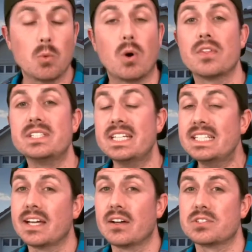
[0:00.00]
While the
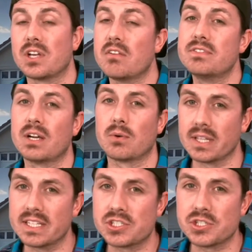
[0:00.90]
details of their
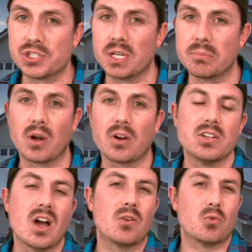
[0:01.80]
relationship are
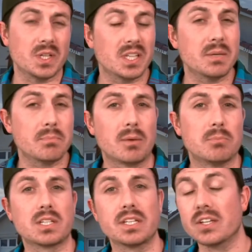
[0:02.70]
not really
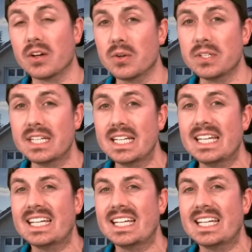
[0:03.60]
publicly known,